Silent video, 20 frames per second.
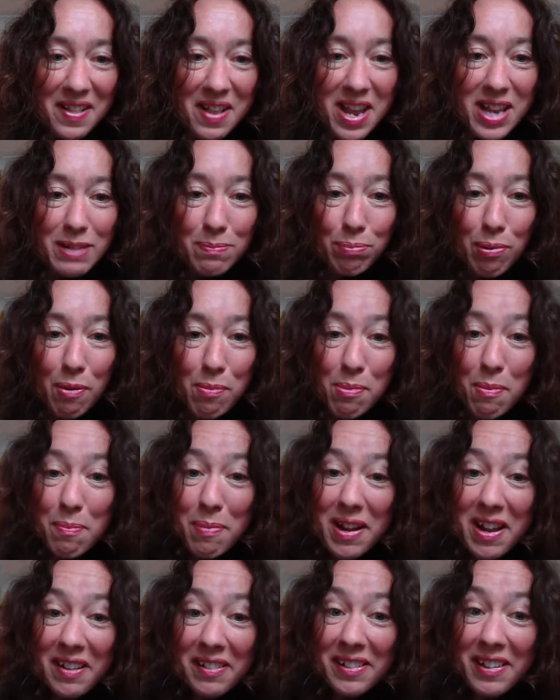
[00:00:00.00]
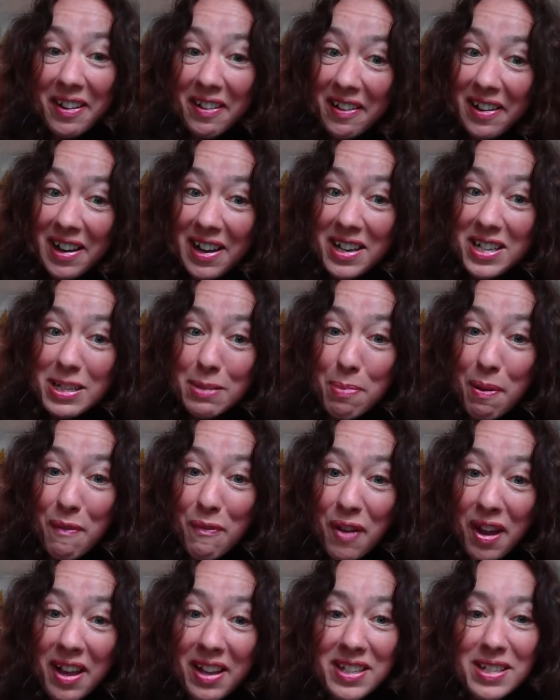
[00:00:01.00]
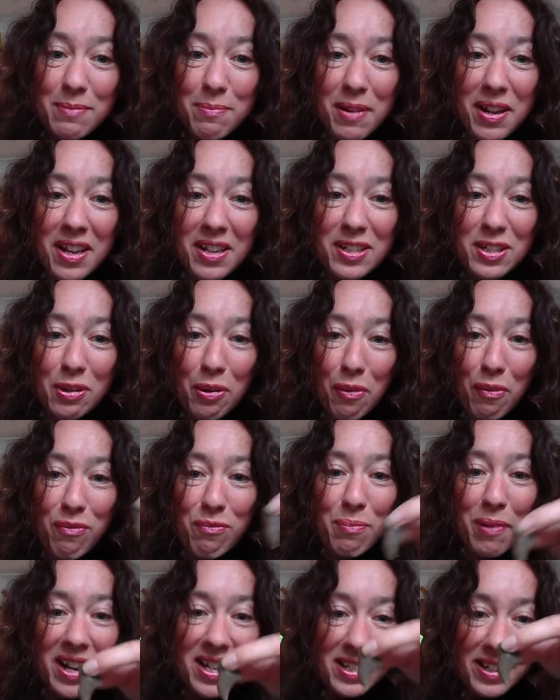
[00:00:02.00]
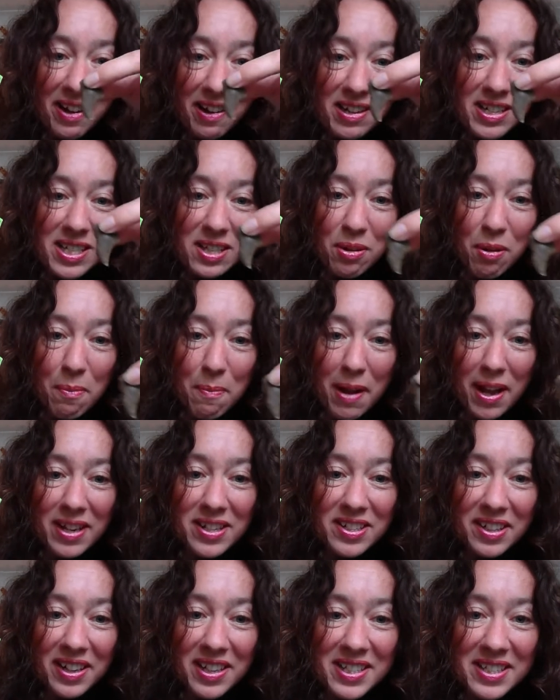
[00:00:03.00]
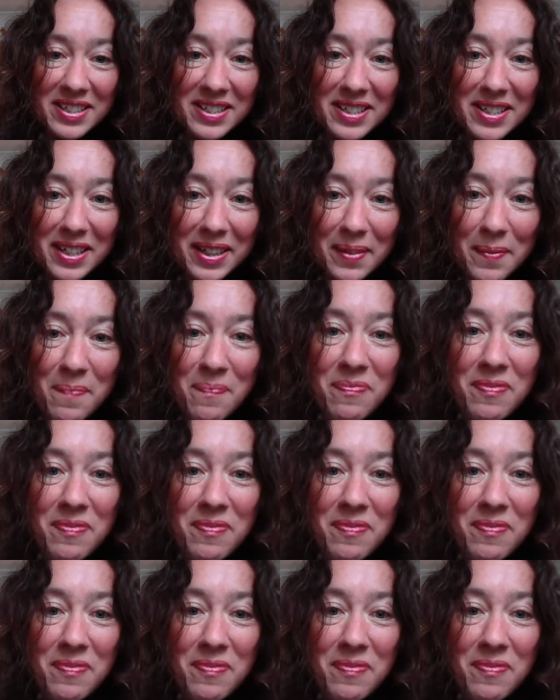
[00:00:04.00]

It's probably unlikely, to be fair, to be a tooth, but it's nice to imagine, isn't it?